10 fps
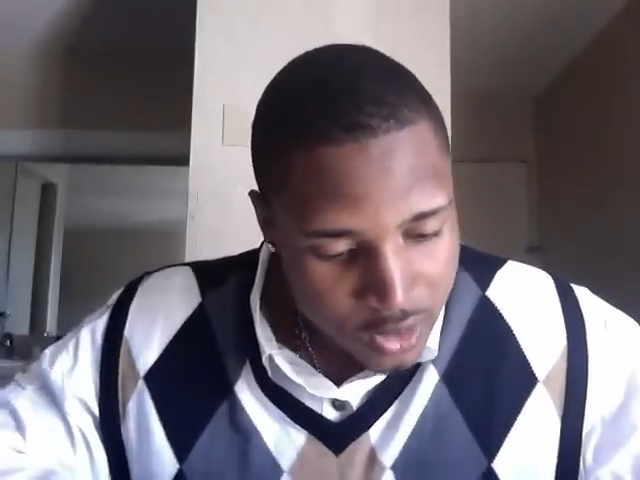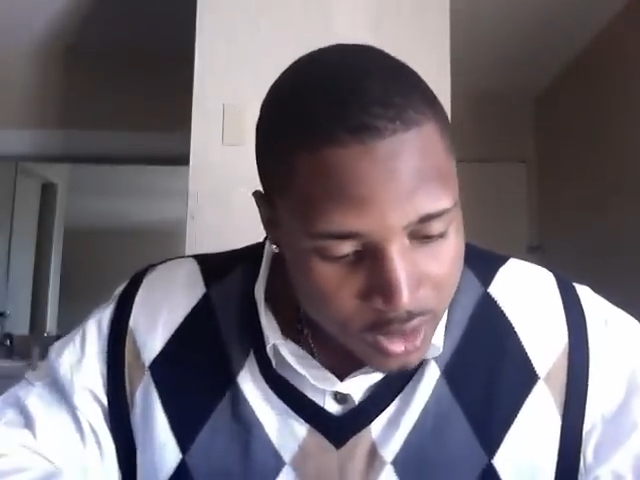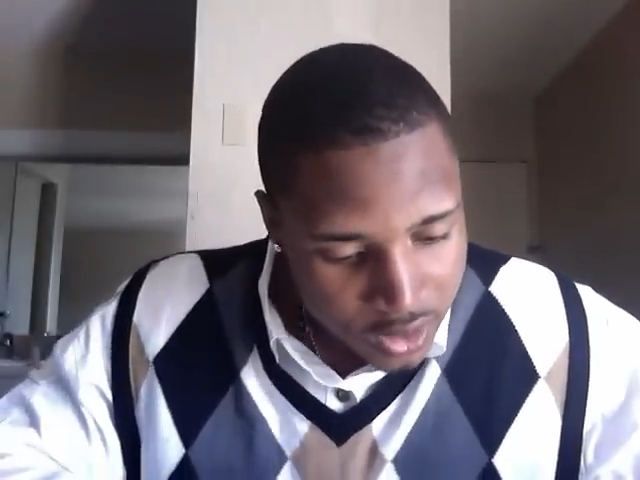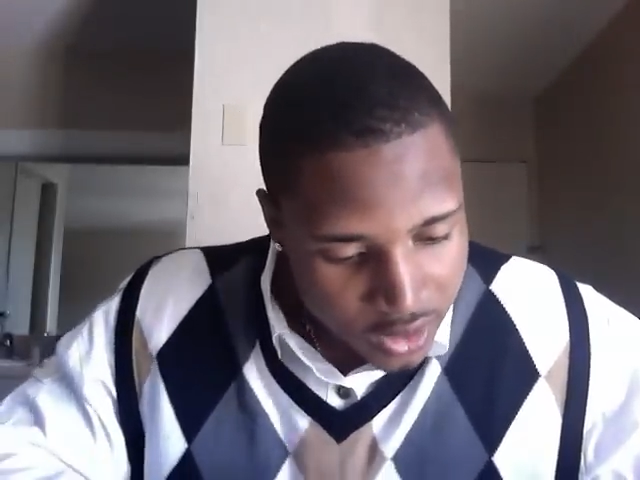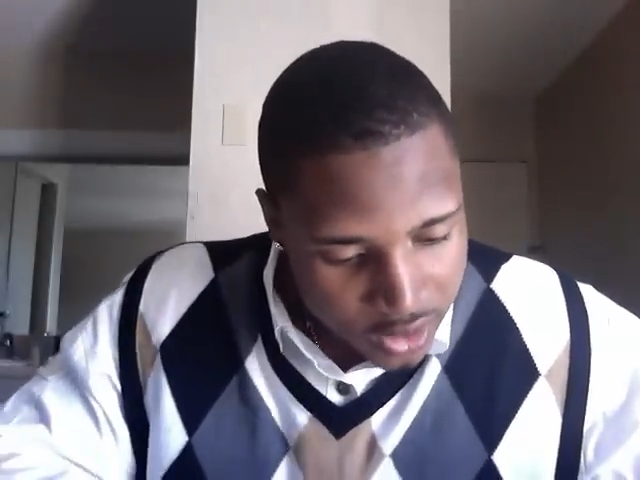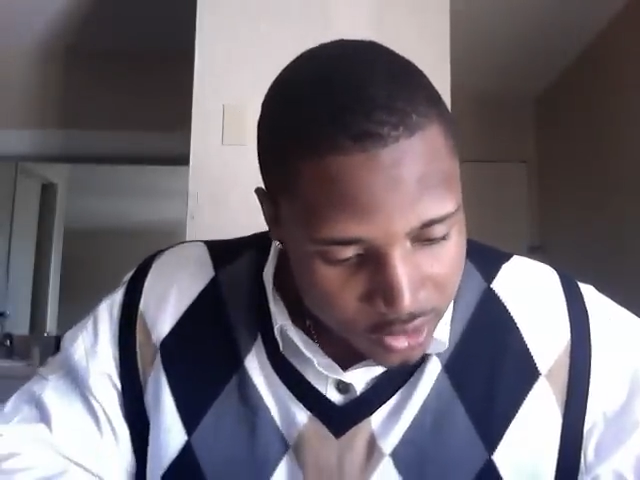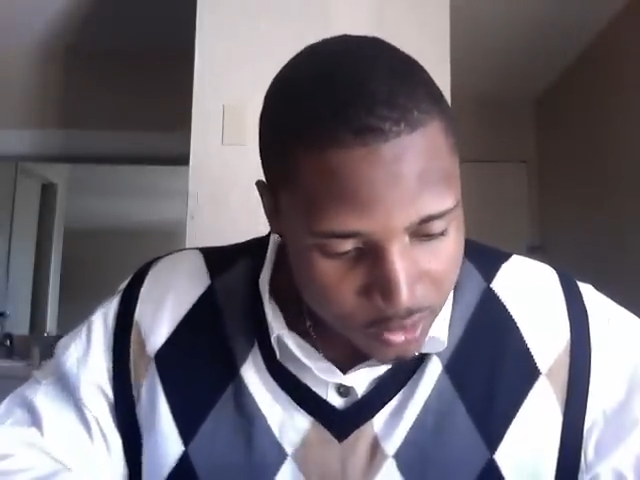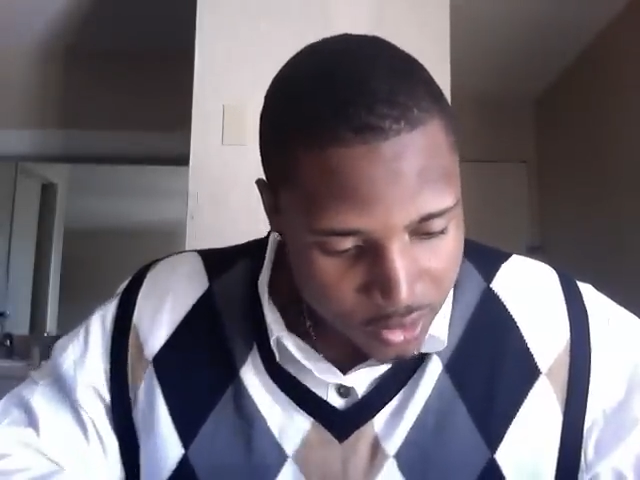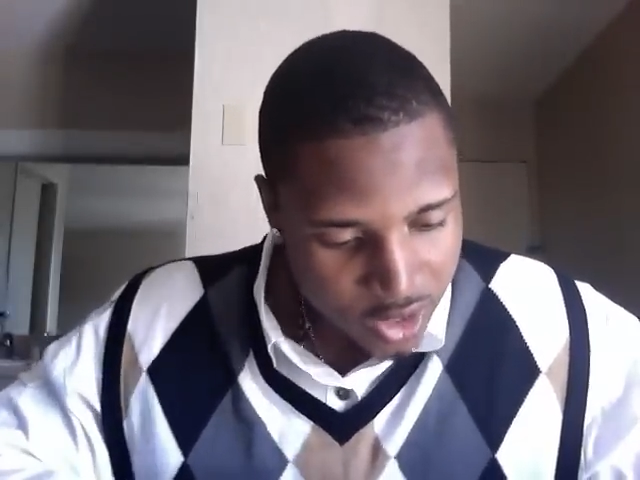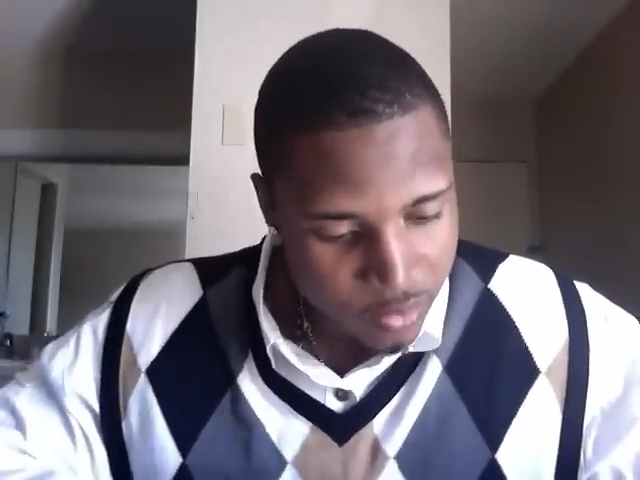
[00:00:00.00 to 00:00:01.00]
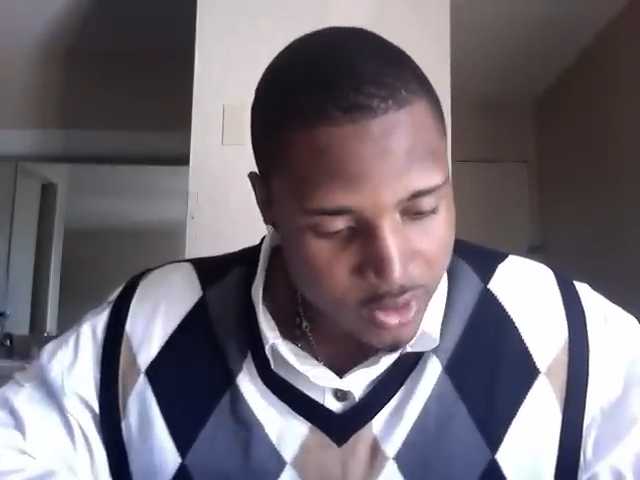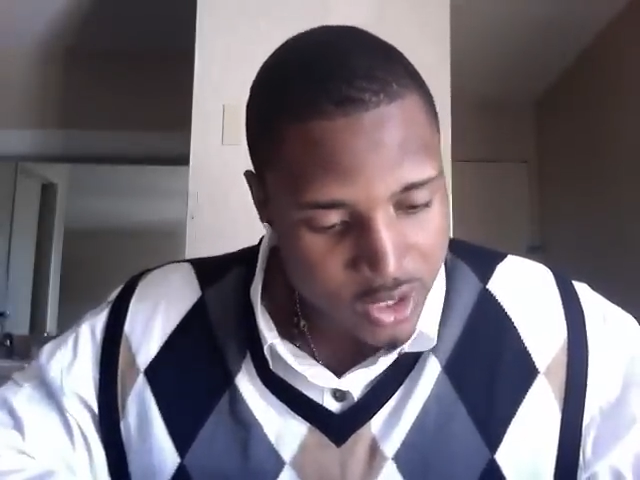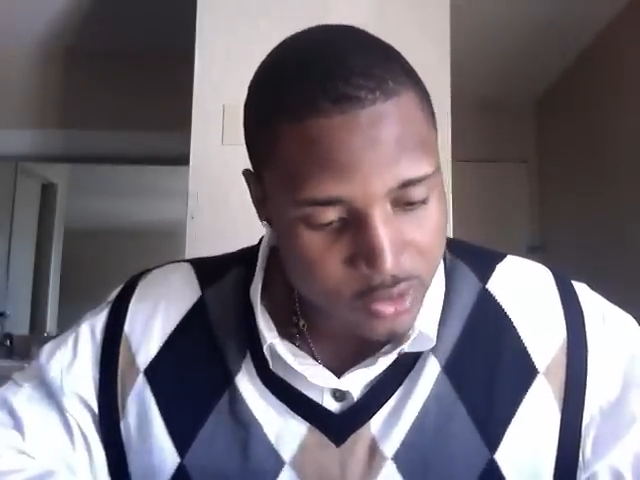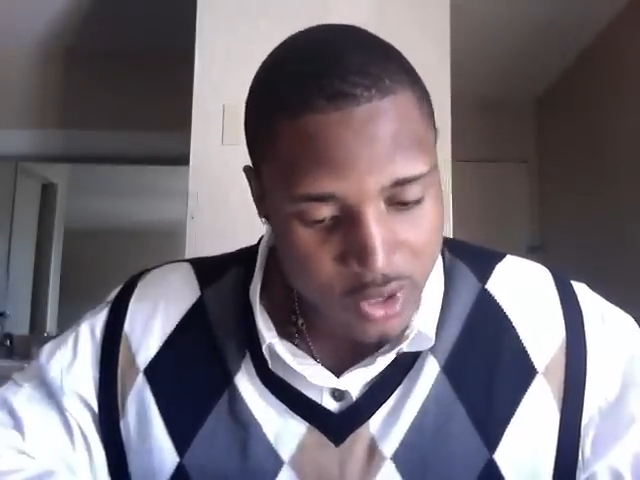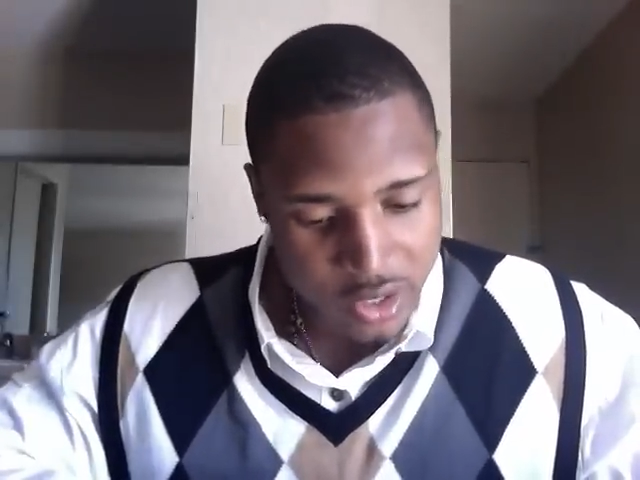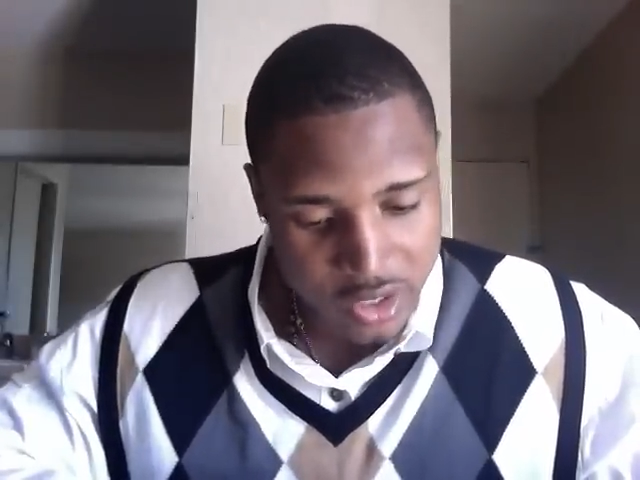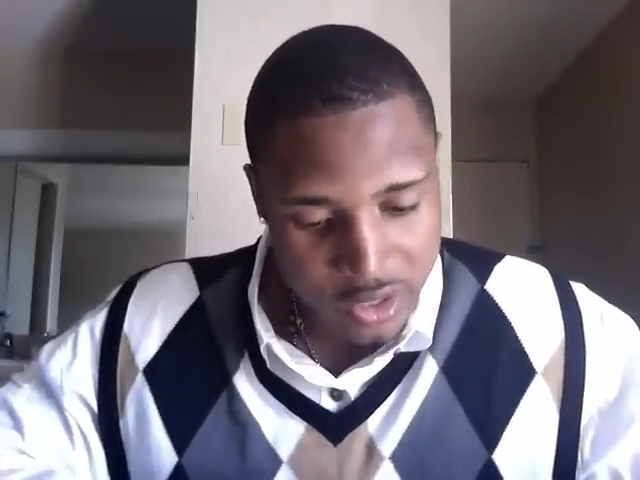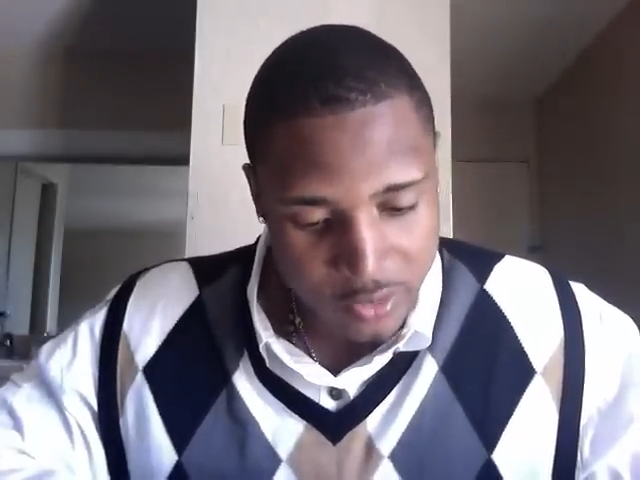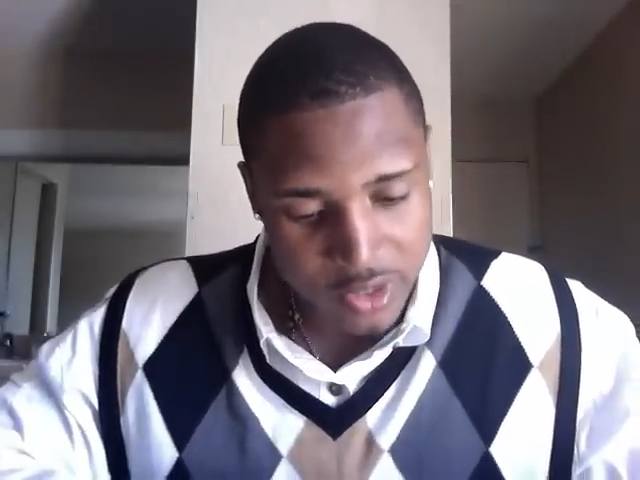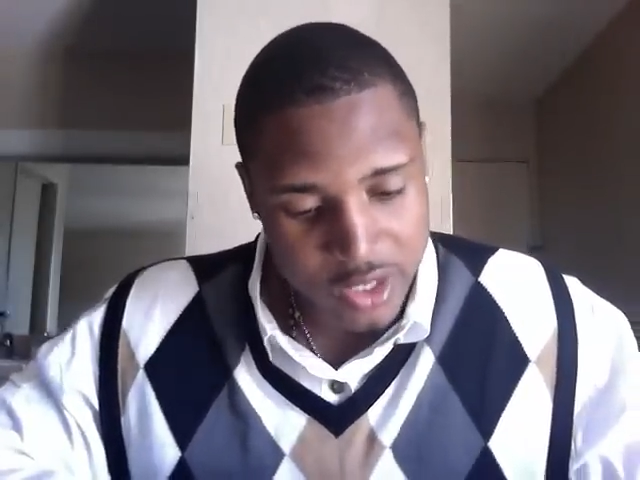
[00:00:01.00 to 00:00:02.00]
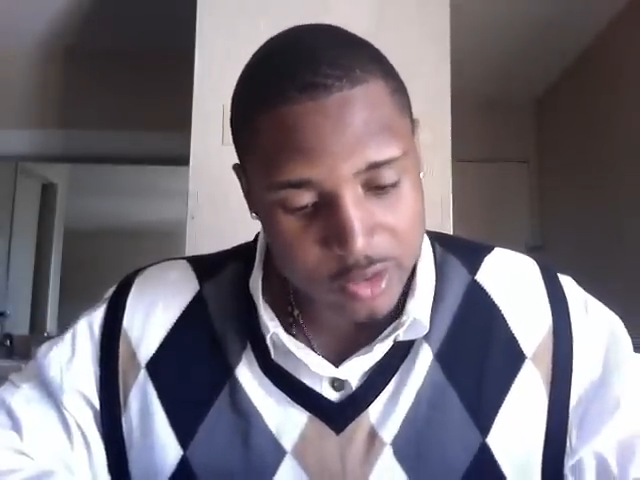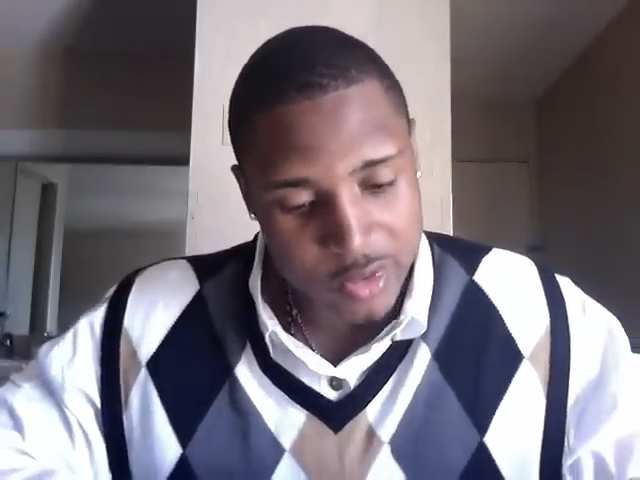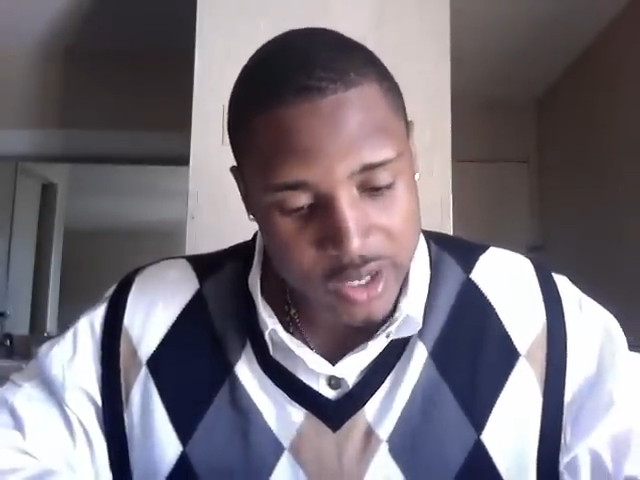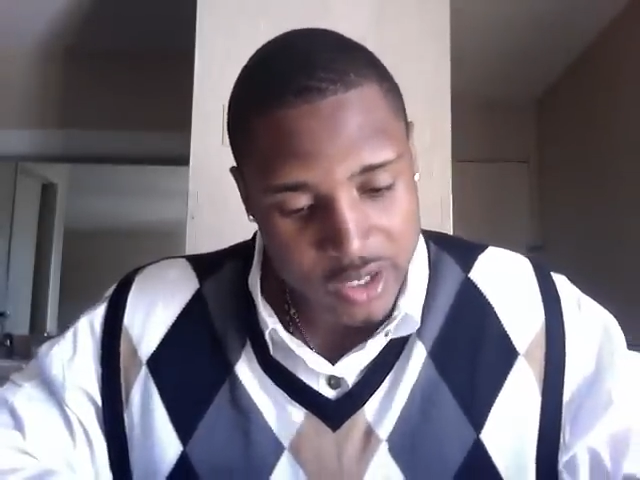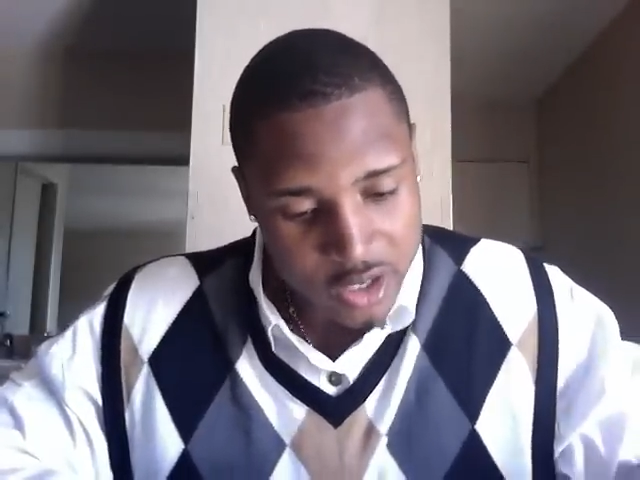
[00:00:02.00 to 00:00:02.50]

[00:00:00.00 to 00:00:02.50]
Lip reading: and can't do here because we are different than everybody